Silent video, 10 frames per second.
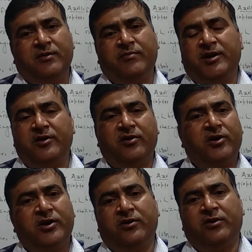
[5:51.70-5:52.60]
but
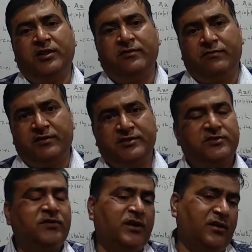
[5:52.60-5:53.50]
not all the ferns
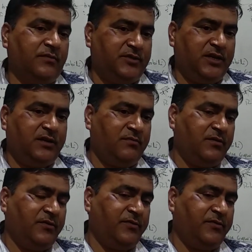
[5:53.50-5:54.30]
you can observe